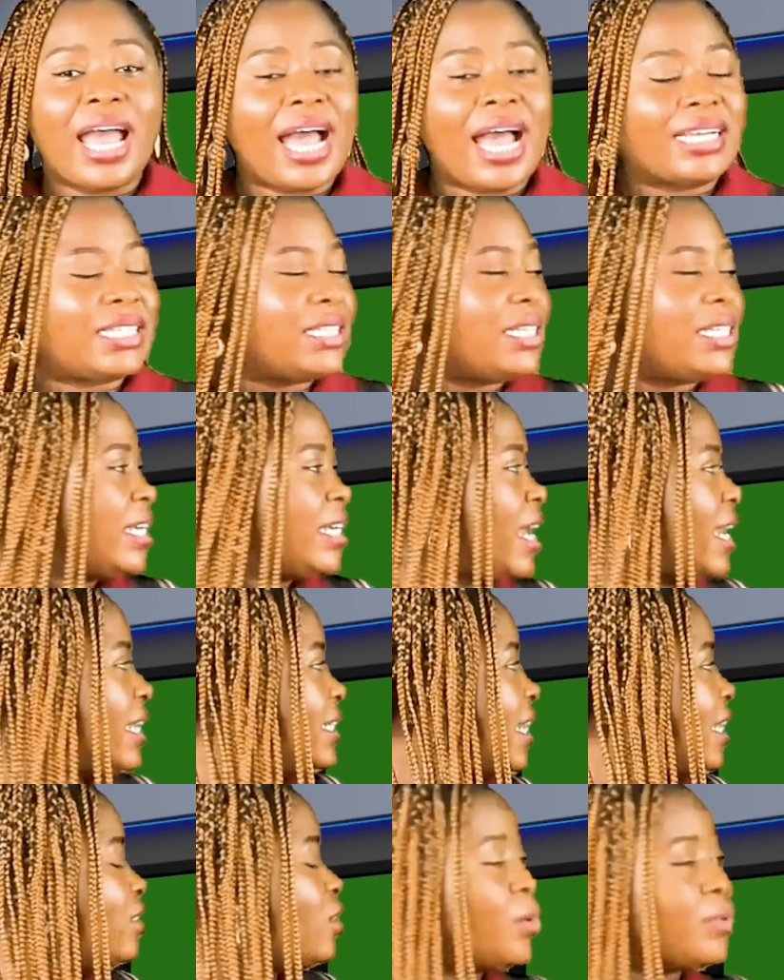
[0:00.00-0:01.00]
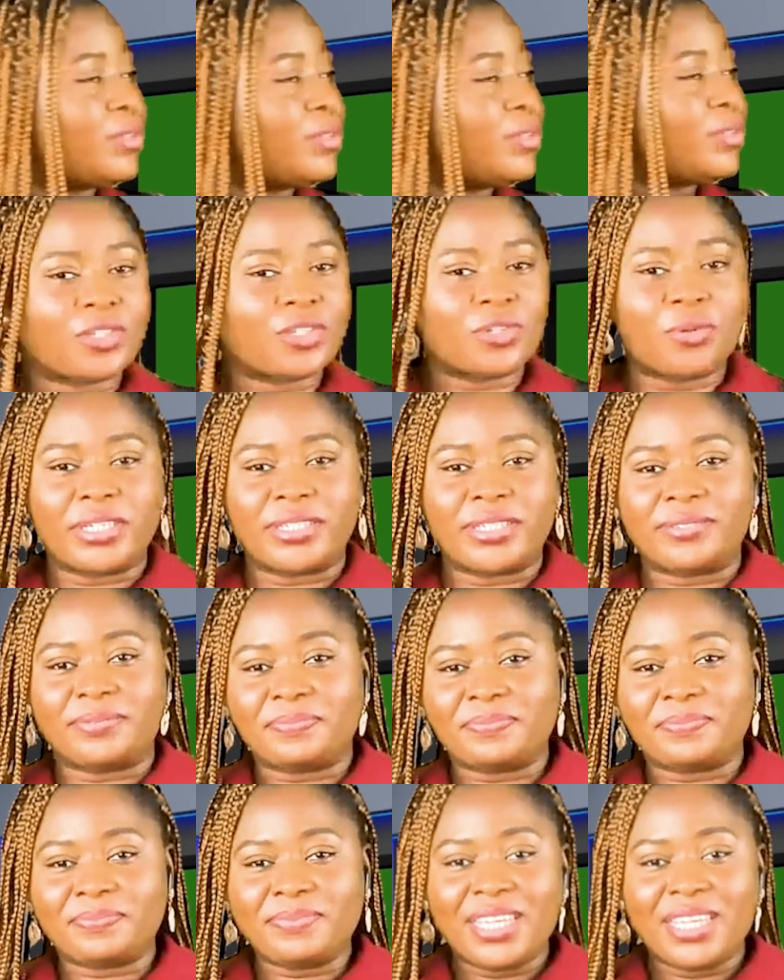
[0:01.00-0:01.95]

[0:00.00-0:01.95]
as indicated on the screen.